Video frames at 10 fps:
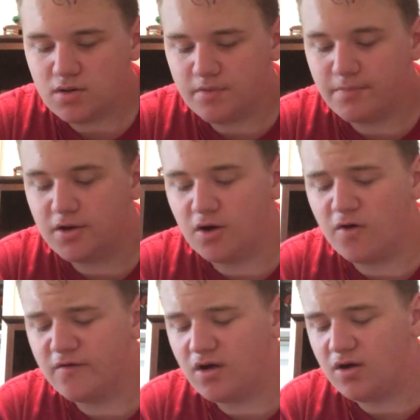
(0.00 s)
But
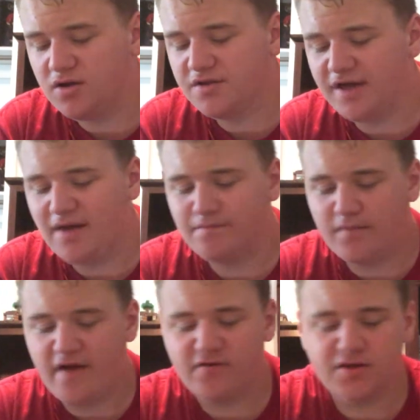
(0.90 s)
all of that,
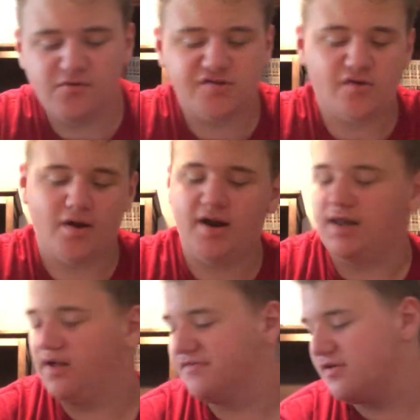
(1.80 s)
everything was great. I
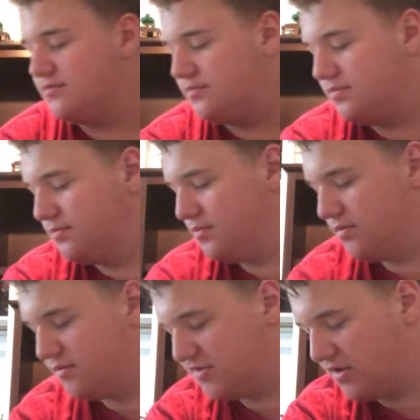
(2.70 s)
loved it.
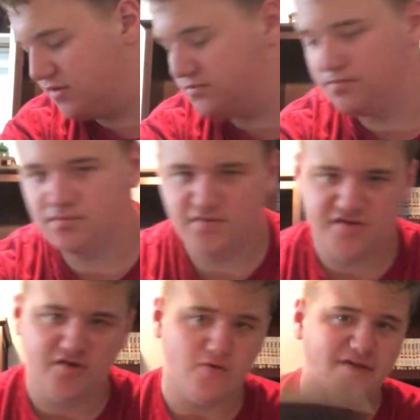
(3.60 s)
So, it's
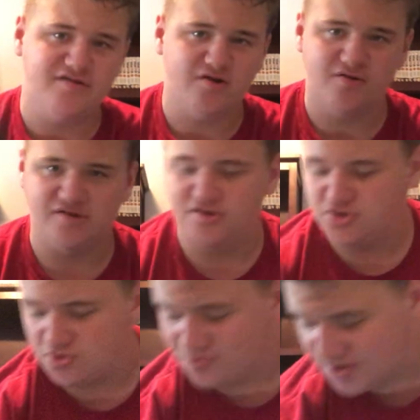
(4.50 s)
a great series that you
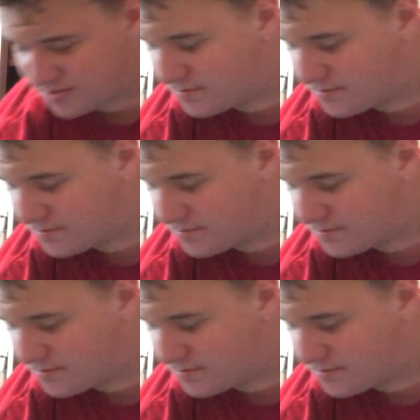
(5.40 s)
should read.